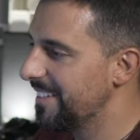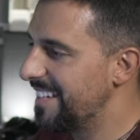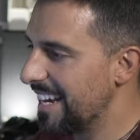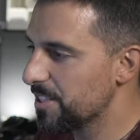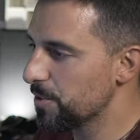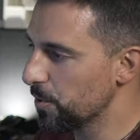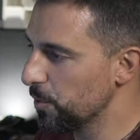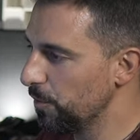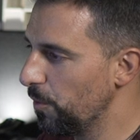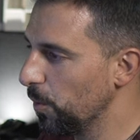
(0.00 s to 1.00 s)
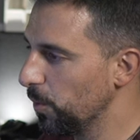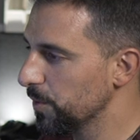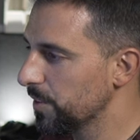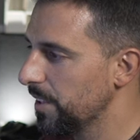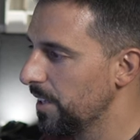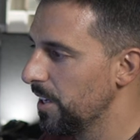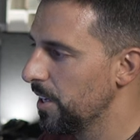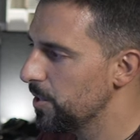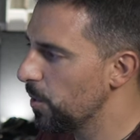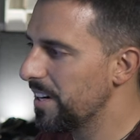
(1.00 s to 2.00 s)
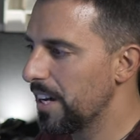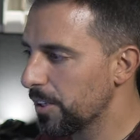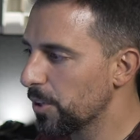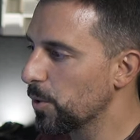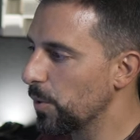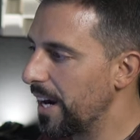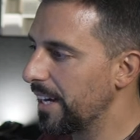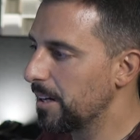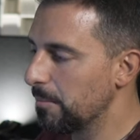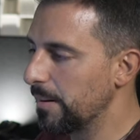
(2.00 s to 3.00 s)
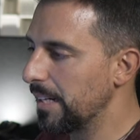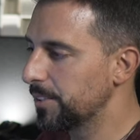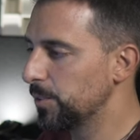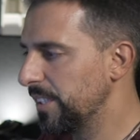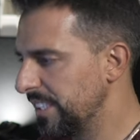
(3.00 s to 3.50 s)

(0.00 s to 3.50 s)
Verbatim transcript: texture to the vocals. So another great compressor,